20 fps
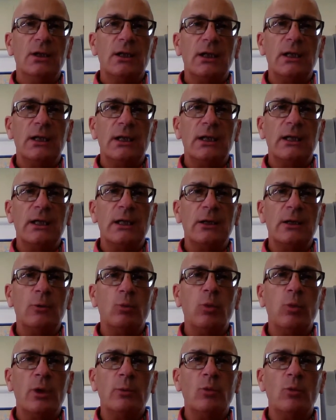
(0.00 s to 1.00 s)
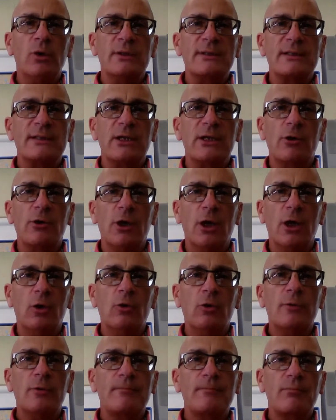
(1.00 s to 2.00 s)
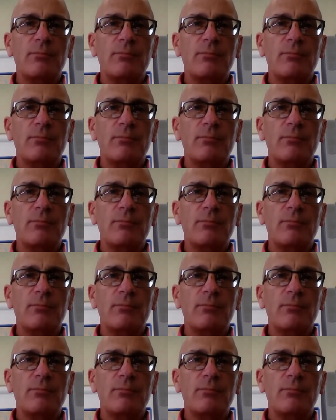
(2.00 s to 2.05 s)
110,